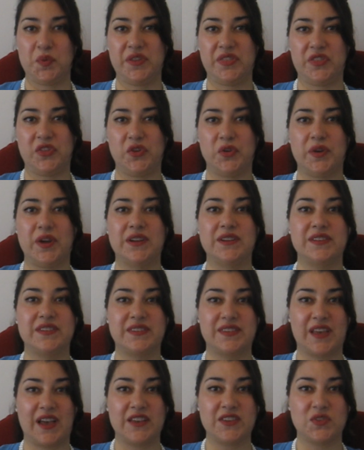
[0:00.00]
with you and
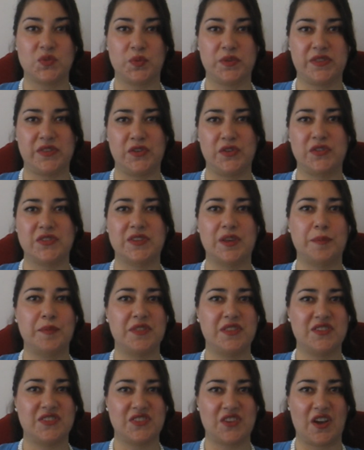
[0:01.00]
discuss with you some
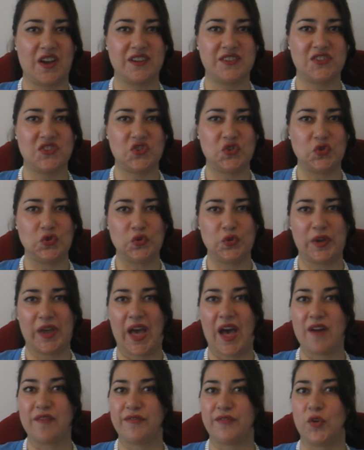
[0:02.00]
of the signs to look
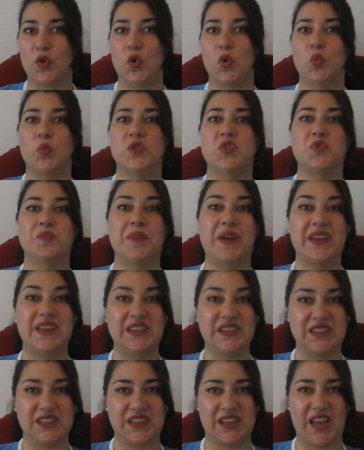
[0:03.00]
out for which may
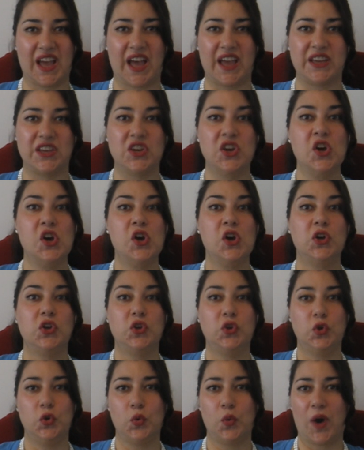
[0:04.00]
indicate
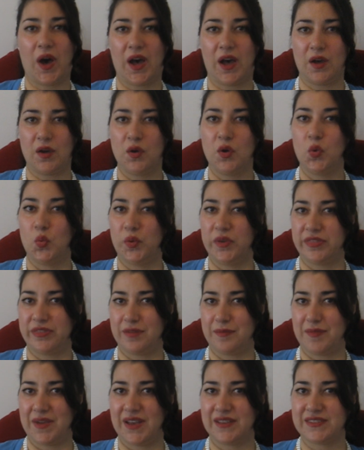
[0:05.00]
you are with
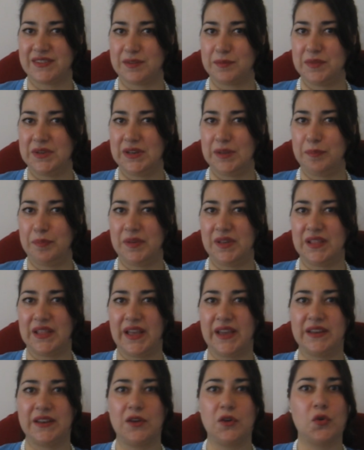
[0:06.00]
a master
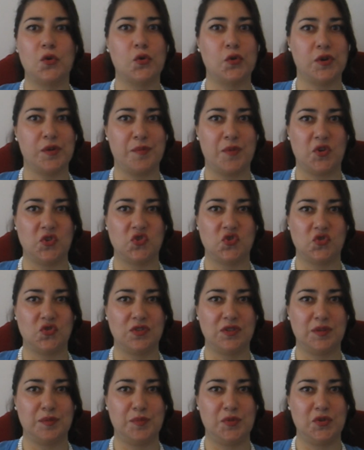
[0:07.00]
manipulator or
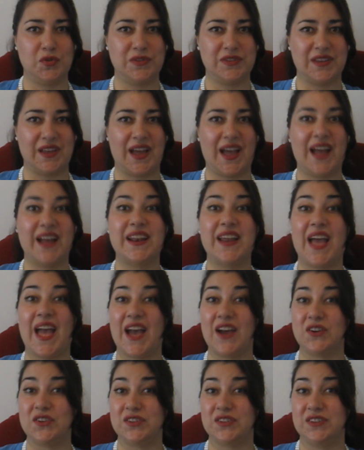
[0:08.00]
emotional abuser, and
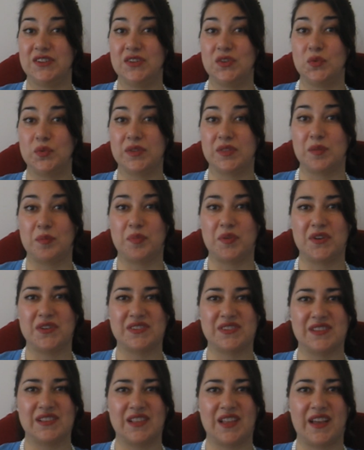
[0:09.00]
how to deal with a
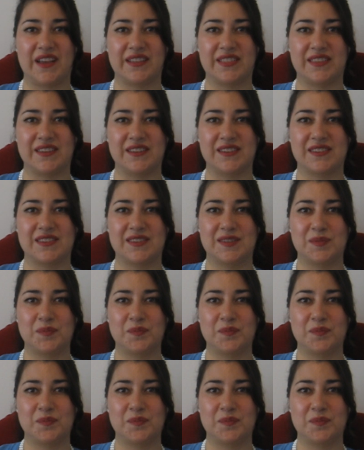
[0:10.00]
person like this.